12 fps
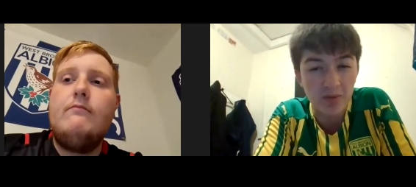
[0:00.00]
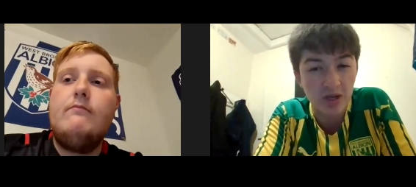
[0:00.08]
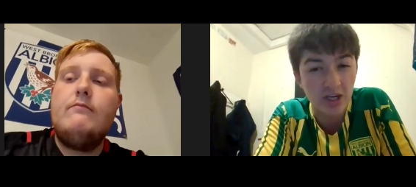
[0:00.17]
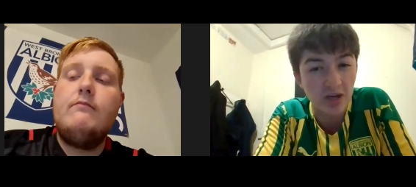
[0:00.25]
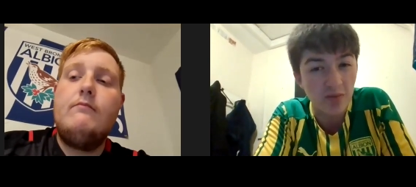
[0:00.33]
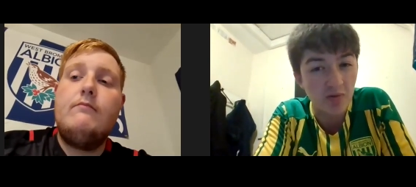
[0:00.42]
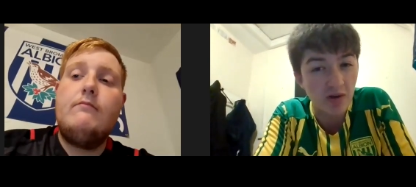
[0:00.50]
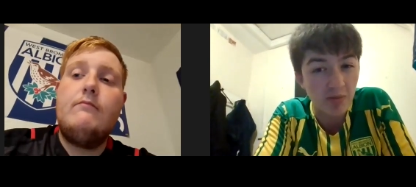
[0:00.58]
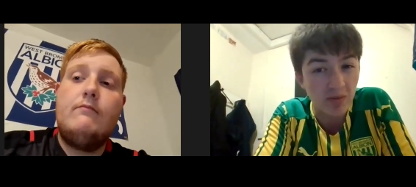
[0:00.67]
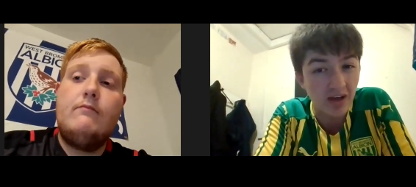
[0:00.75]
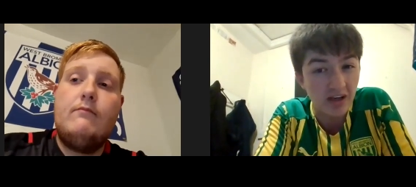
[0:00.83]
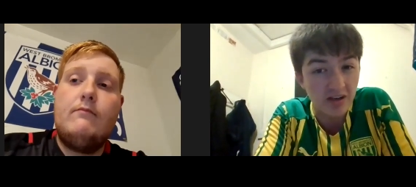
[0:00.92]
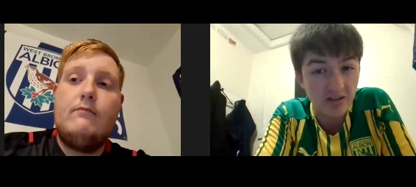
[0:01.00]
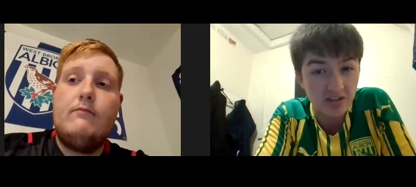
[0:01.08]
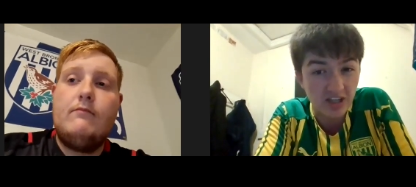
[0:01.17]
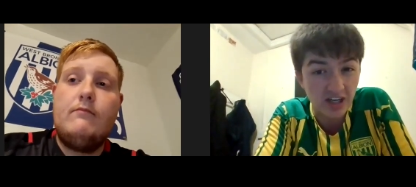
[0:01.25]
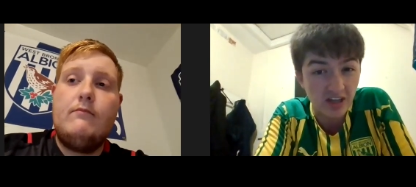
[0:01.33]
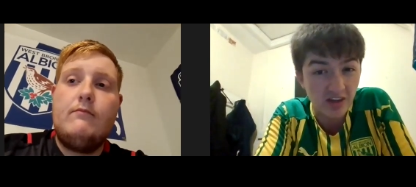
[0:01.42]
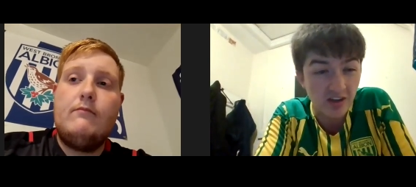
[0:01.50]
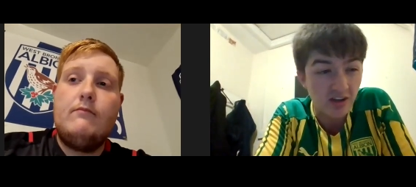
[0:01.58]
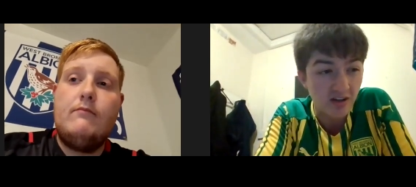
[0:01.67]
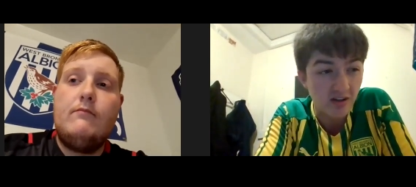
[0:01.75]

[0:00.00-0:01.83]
Speaker 1: game when Kipré played together.